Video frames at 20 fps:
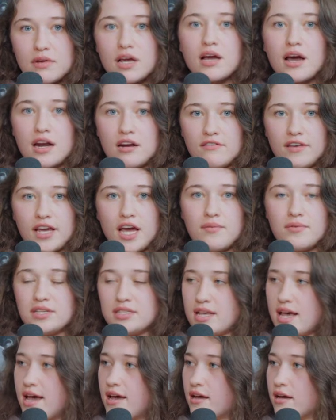Kind of like I was
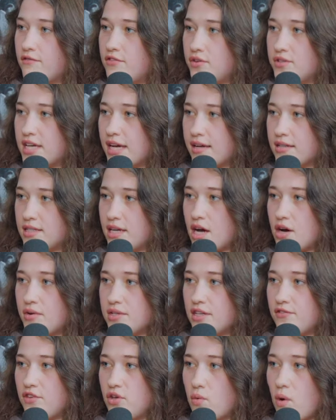saying a few seconds ago,
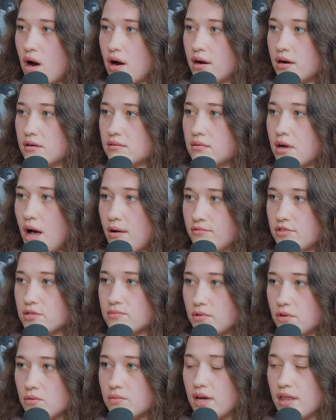is if you are
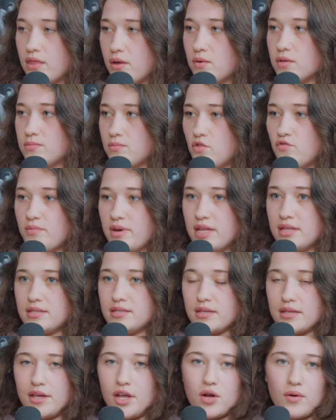comfortable with those
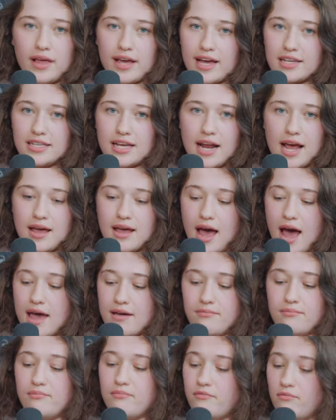movements, you know, like I said,
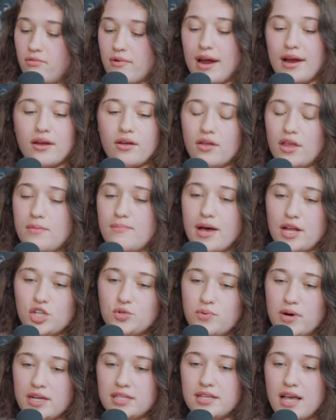I regularly
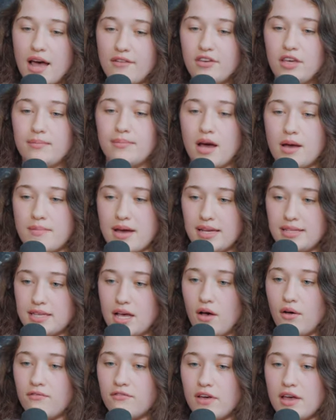bench press heavy by
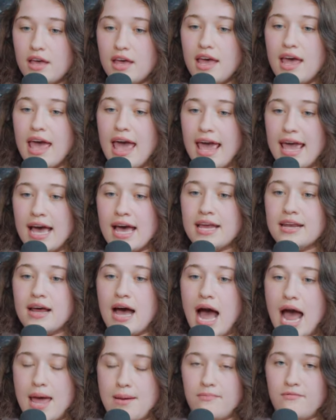myself, and
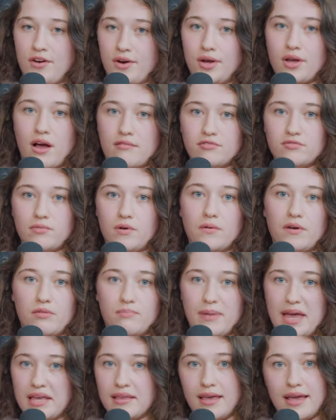I am very comfortable
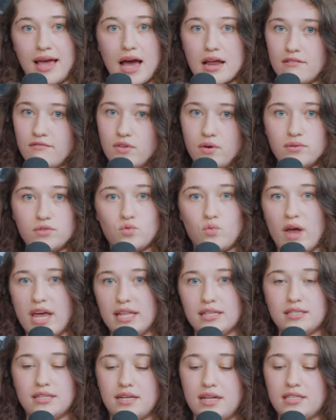with bailing out of those
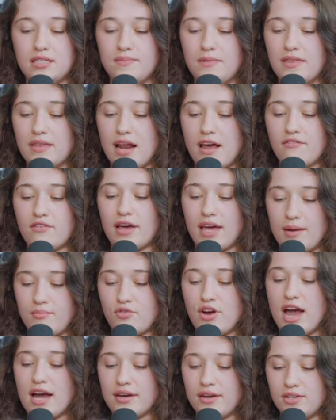weights. And it's something that I've, again,
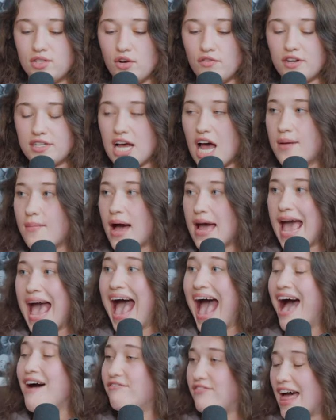practiced over time. I
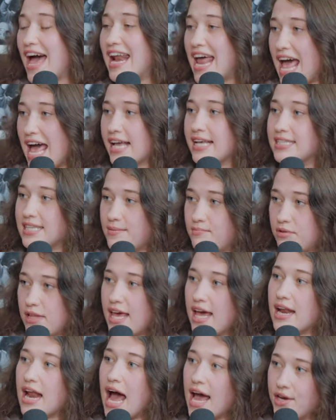have that exit
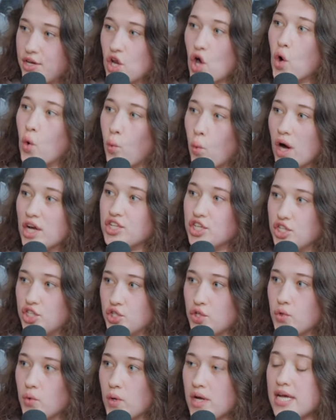plan. I know what to
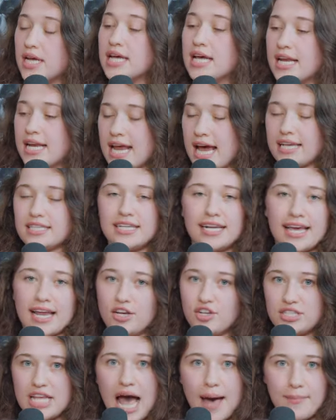do next. And again, it
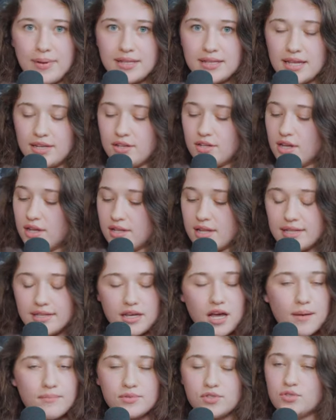just happens. It
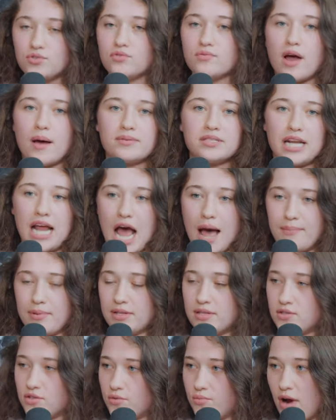comes through reps. It
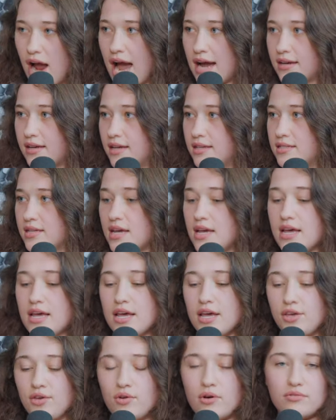happens through practice.
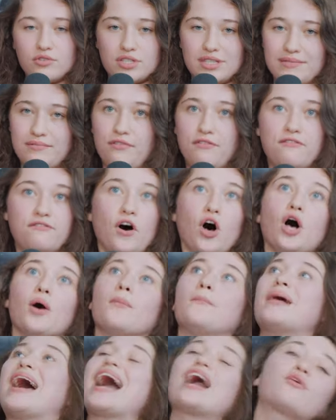You don't just fall
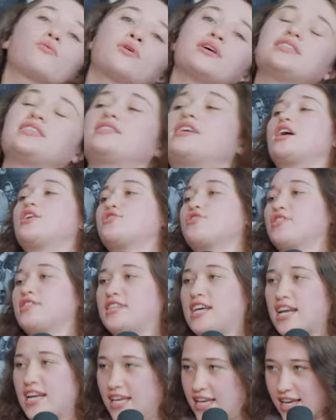backwards
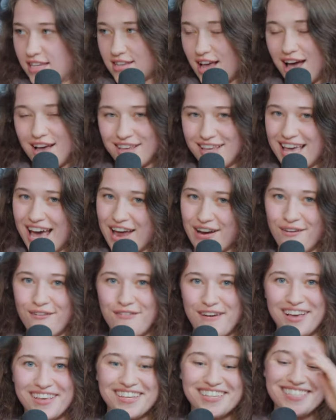understanding exactly how to
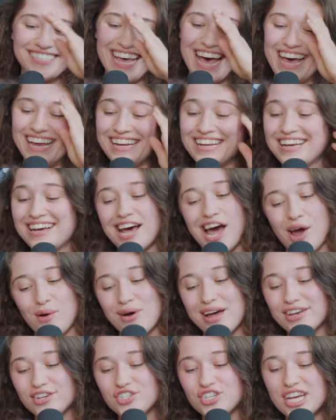fail a set. I
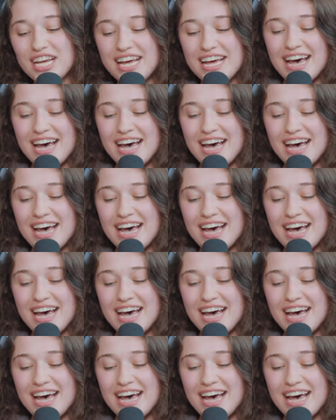wish.